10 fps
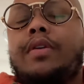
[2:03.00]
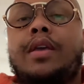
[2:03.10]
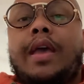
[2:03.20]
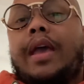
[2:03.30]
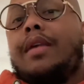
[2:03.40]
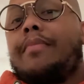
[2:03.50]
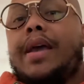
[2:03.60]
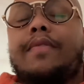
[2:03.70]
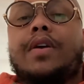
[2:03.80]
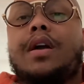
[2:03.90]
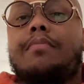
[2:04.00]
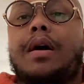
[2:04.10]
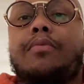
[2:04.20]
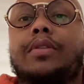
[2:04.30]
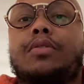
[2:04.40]
And it might even come
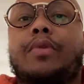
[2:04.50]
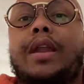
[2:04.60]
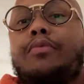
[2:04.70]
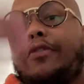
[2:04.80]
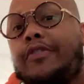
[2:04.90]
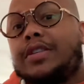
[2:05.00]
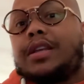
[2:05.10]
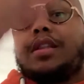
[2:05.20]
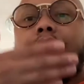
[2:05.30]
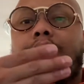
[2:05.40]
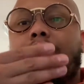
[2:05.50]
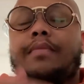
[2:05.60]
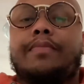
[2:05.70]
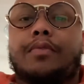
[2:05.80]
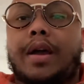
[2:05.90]
out with the way that we physically look,
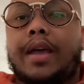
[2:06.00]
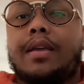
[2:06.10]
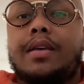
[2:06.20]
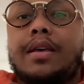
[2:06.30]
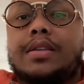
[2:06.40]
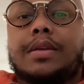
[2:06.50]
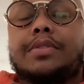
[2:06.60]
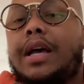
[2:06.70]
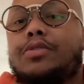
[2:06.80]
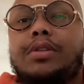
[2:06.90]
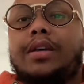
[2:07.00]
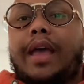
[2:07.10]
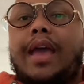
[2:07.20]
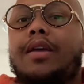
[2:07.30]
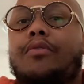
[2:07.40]
right? Sometimes we look
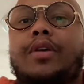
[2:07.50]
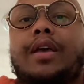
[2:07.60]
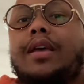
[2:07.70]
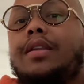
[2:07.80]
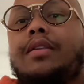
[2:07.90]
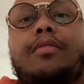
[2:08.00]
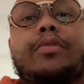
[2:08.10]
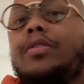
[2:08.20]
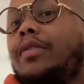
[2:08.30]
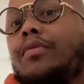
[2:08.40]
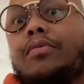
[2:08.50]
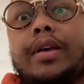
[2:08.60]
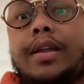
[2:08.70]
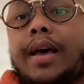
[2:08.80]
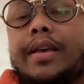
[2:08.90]
angry and, and we don't even
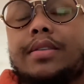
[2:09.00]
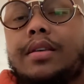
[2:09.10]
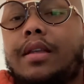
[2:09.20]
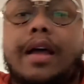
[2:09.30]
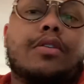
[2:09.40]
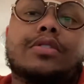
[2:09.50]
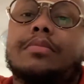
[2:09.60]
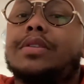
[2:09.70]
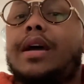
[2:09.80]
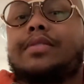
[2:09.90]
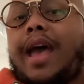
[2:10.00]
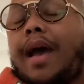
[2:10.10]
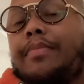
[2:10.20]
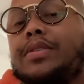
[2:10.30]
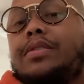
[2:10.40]
realize it. I know sometimes that
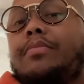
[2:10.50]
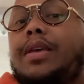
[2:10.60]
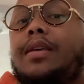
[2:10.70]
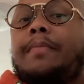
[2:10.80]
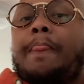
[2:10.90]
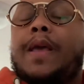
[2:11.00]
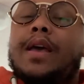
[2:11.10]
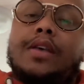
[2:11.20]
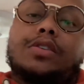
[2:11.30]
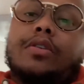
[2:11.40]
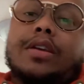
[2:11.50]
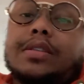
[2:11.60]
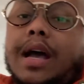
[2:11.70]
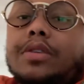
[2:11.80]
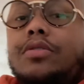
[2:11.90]
happens to me. And so there's
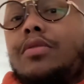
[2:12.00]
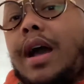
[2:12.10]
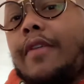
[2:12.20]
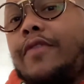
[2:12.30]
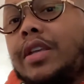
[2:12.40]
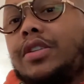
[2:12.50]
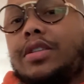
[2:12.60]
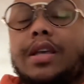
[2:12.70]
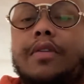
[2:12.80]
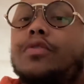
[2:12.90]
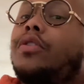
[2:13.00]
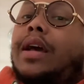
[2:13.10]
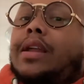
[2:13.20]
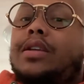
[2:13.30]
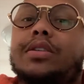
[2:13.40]
times where you got to fix yourself. You know, you got
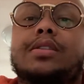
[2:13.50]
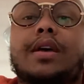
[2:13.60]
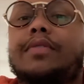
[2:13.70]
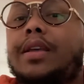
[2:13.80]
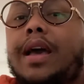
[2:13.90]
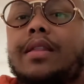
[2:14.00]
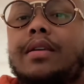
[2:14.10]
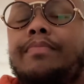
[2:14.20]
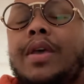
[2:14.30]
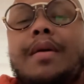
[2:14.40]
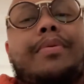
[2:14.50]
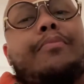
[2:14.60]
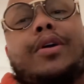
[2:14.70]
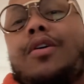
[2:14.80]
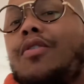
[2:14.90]
to get yourself together. But
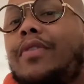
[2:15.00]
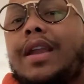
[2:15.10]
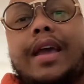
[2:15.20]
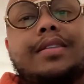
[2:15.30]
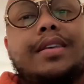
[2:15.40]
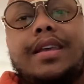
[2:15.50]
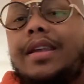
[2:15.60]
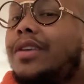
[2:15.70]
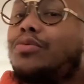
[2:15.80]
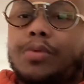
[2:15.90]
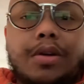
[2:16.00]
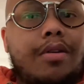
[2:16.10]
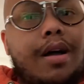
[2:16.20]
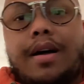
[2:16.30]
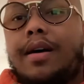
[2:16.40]
with COVID-19, it's real
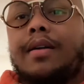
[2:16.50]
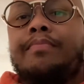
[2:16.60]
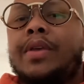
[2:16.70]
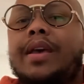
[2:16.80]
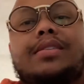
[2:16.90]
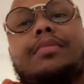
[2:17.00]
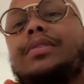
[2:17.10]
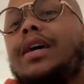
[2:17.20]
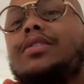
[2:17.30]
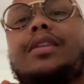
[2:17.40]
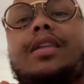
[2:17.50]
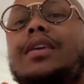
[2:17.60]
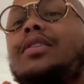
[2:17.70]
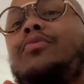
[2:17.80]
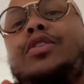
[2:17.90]
hard. And sometimes the
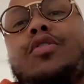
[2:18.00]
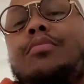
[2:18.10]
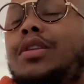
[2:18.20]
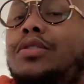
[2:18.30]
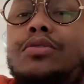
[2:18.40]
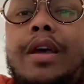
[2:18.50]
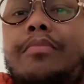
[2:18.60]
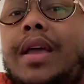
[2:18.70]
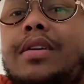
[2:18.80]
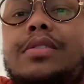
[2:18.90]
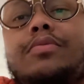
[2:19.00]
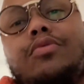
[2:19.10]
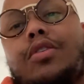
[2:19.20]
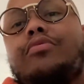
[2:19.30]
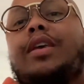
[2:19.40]
things that we normally do that make us, you
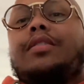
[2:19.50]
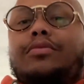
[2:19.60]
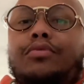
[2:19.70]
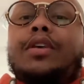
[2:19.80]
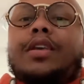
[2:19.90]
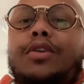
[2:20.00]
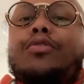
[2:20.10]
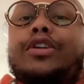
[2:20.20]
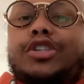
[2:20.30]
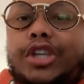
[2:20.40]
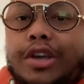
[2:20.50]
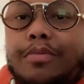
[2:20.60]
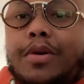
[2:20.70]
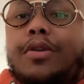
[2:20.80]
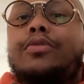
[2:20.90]
know, get get on a chill
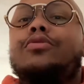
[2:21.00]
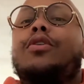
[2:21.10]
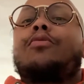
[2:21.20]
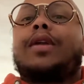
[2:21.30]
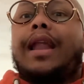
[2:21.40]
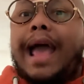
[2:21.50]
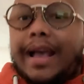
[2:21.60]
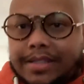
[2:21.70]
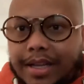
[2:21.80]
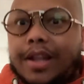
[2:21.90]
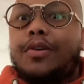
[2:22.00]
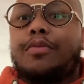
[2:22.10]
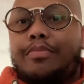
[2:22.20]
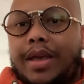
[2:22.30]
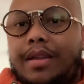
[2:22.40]
mode, you know, relax a little
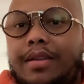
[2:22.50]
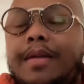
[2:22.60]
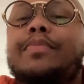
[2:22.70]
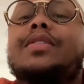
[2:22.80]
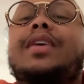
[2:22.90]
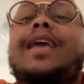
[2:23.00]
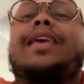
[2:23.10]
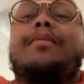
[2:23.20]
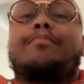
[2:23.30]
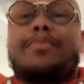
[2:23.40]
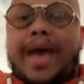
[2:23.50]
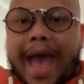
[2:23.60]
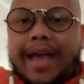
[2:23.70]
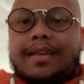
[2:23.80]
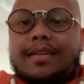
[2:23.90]
bit, take it
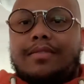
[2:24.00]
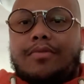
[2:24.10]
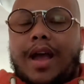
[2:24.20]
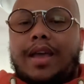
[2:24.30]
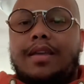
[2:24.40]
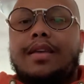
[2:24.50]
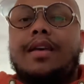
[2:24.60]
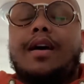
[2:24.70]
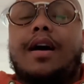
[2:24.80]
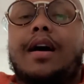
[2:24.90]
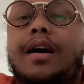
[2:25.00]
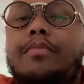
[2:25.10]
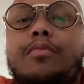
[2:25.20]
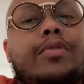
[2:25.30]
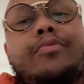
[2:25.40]
back, right?
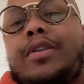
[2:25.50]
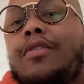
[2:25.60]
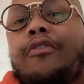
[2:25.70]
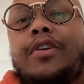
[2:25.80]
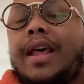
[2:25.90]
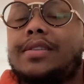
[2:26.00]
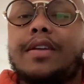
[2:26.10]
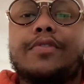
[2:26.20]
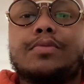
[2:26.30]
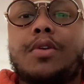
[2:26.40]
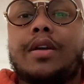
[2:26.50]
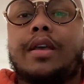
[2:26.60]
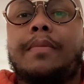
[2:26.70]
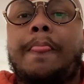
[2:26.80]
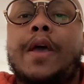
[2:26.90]
um, we, we don't feel that stuff is
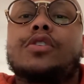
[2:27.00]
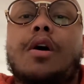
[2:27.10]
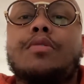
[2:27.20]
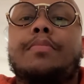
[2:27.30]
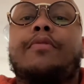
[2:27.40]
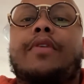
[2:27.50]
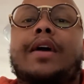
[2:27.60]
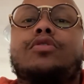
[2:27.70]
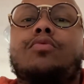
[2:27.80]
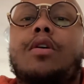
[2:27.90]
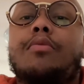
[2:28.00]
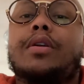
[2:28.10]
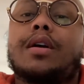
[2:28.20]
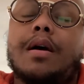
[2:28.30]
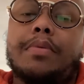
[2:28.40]
working. So I want to provide you all with
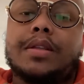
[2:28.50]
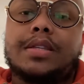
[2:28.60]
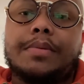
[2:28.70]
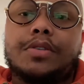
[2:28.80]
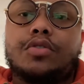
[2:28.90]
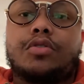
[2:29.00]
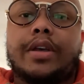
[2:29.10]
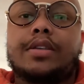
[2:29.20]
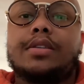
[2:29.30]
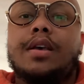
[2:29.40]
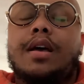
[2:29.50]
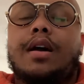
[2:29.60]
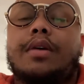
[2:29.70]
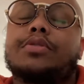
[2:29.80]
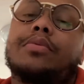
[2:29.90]
a couple of tips and tricks,
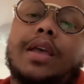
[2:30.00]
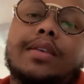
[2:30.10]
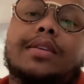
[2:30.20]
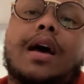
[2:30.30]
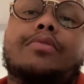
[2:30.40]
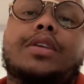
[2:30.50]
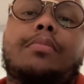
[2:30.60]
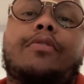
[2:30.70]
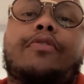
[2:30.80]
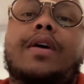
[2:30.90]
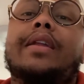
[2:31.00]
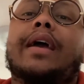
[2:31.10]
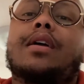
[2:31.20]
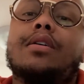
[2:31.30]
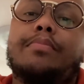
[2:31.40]
um, some things that I was able to find
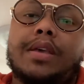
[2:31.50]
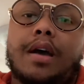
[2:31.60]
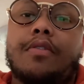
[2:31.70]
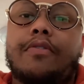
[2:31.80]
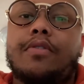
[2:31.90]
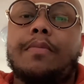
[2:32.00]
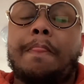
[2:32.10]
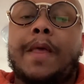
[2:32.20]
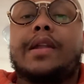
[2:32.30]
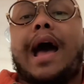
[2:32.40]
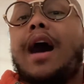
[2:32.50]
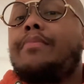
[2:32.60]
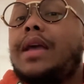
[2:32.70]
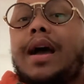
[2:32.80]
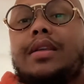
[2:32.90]
that could be helpful. Now, I'll
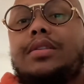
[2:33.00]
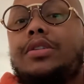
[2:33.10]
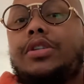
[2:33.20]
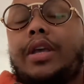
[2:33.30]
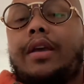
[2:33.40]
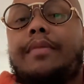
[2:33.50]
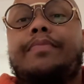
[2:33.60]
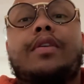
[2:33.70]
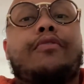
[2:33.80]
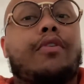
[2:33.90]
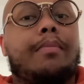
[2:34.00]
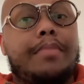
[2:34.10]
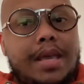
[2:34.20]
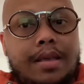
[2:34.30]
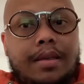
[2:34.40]
be honest and share. For
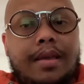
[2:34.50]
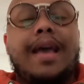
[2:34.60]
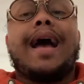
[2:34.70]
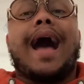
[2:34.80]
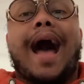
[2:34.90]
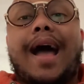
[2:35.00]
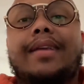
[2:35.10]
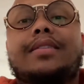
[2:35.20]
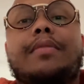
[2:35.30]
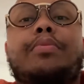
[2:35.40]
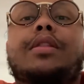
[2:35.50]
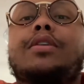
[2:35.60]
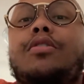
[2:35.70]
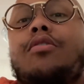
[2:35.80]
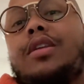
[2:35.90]
me, I typically
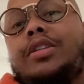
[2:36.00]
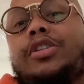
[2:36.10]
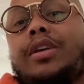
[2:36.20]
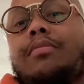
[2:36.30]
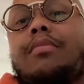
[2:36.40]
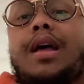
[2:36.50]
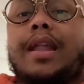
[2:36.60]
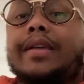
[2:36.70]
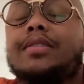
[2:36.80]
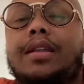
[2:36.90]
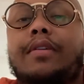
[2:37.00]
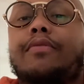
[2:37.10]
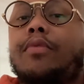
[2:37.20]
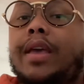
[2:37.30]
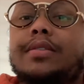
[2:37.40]
go to the gym. I like to
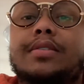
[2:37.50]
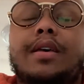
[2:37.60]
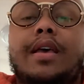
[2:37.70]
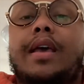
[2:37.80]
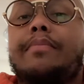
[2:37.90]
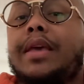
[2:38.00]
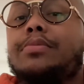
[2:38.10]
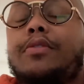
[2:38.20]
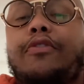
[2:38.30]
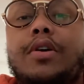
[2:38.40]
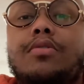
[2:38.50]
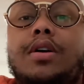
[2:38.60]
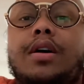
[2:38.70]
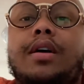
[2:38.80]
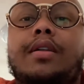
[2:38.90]
lift weights. It makes me feel
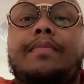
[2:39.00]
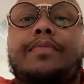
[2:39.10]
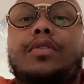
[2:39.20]
good.